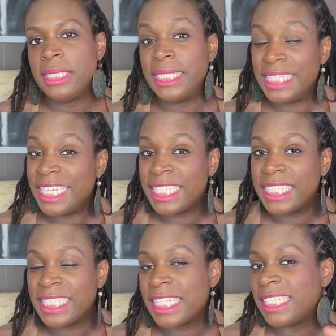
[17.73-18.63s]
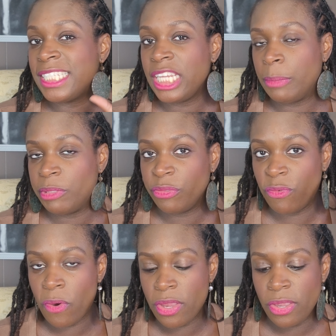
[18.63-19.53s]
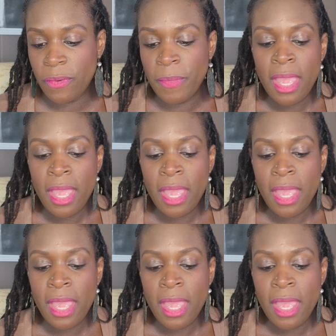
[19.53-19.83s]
6 tips for you.